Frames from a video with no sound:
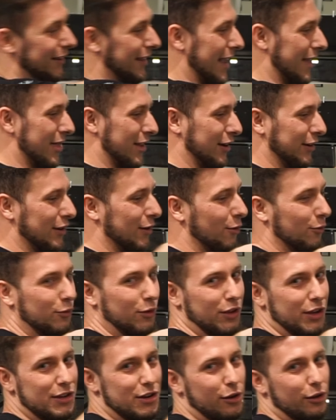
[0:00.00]
And they don't
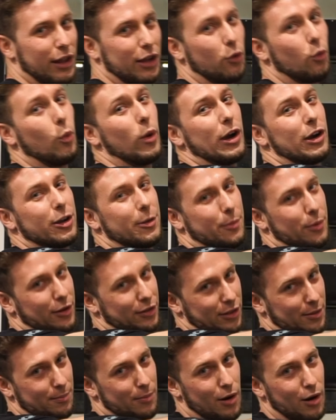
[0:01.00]
really know like where to put the
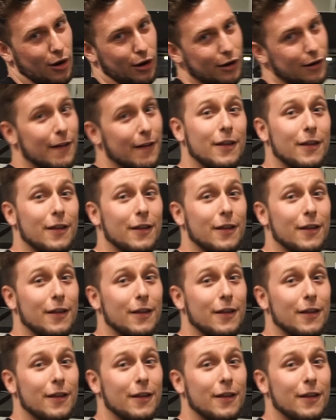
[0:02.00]
bar.